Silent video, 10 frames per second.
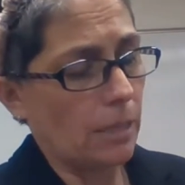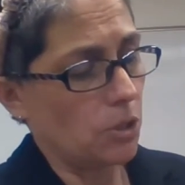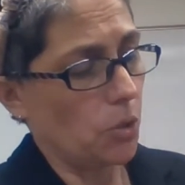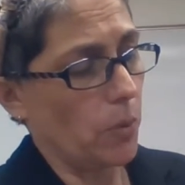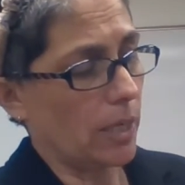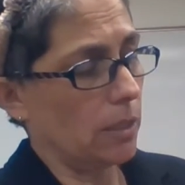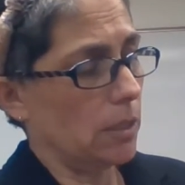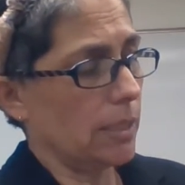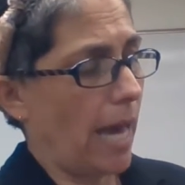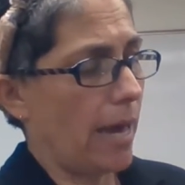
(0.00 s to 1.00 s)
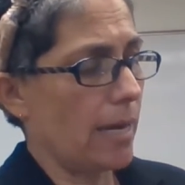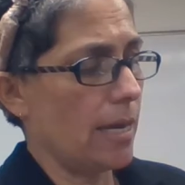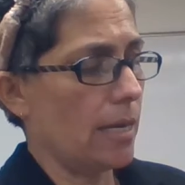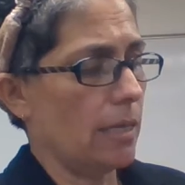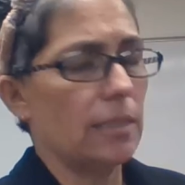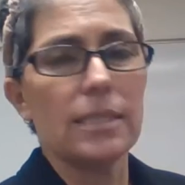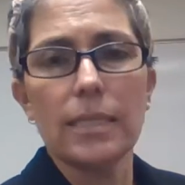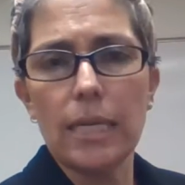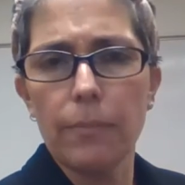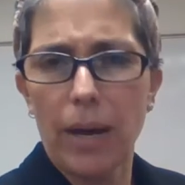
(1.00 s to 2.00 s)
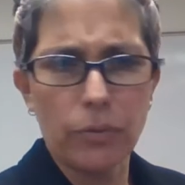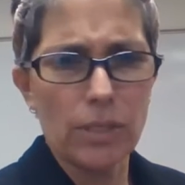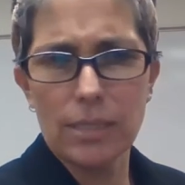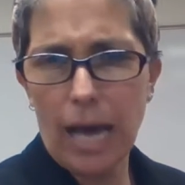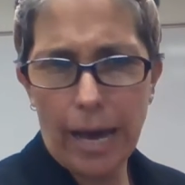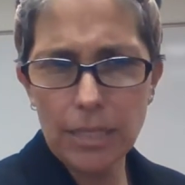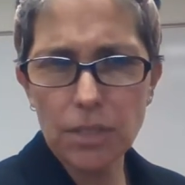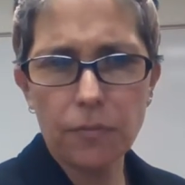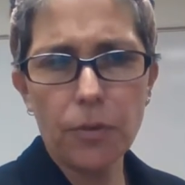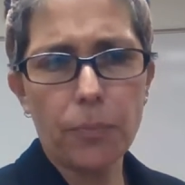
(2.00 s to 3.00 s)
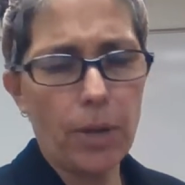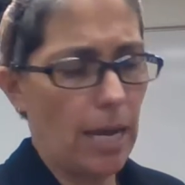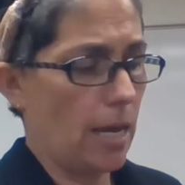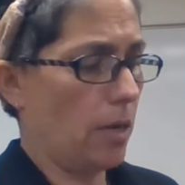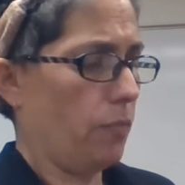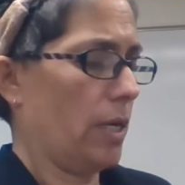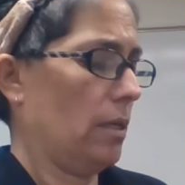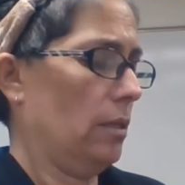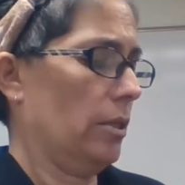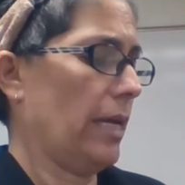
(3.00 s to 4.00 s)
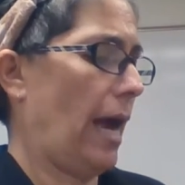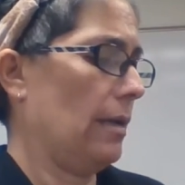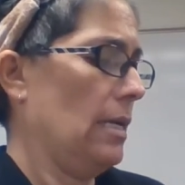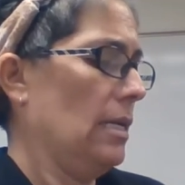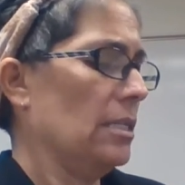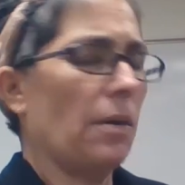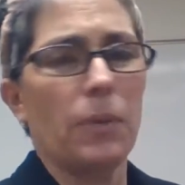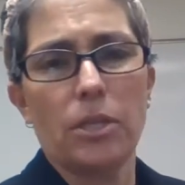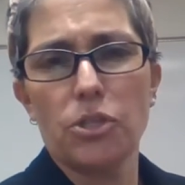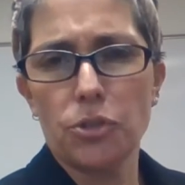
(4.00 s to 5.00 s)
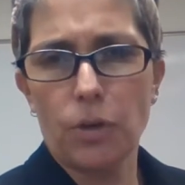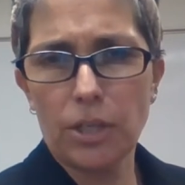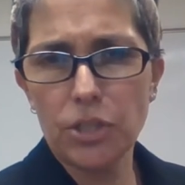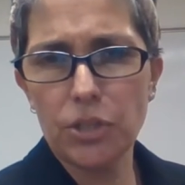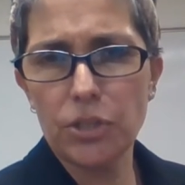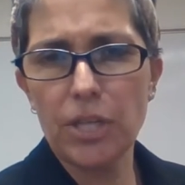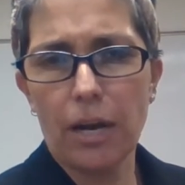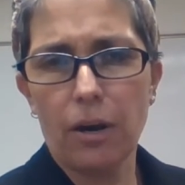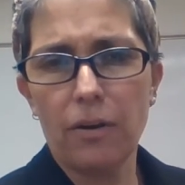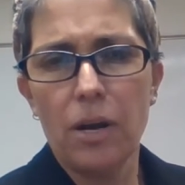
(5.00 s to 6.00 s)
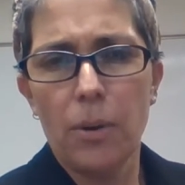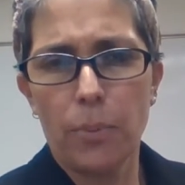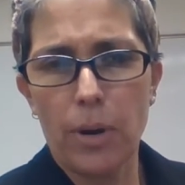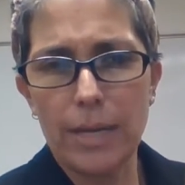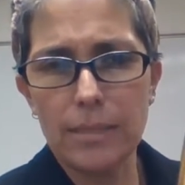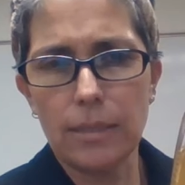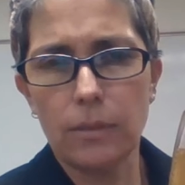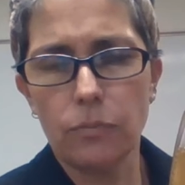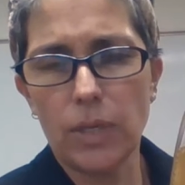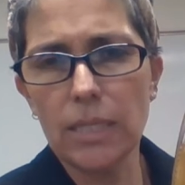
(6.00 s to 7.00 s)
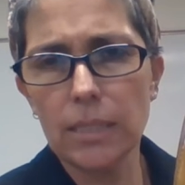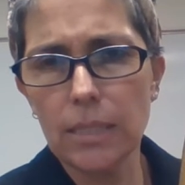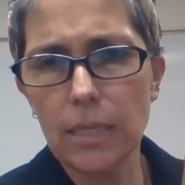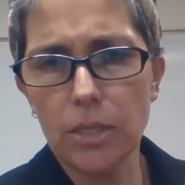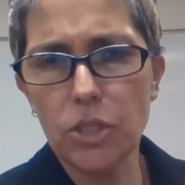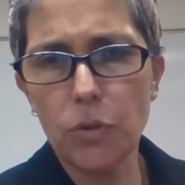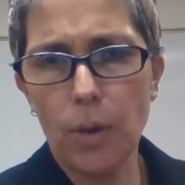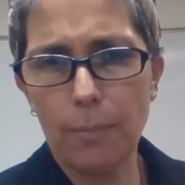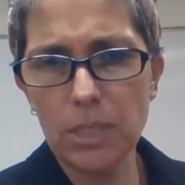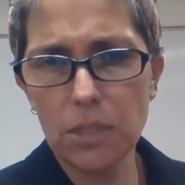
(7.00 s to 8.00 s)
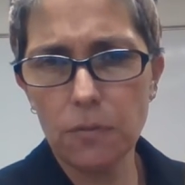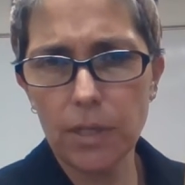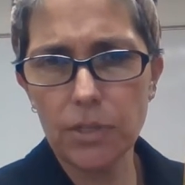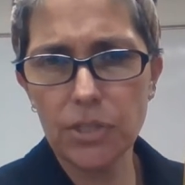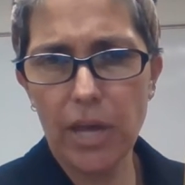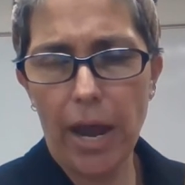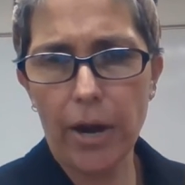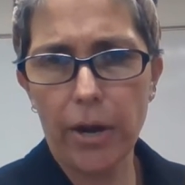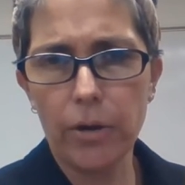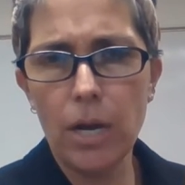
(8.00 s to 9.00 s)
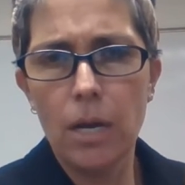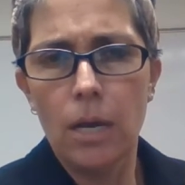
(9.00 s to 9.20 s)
And so we can look at it and see about the size of the brain. We can look at some of the structures that are present. We can see the two hemispheres there.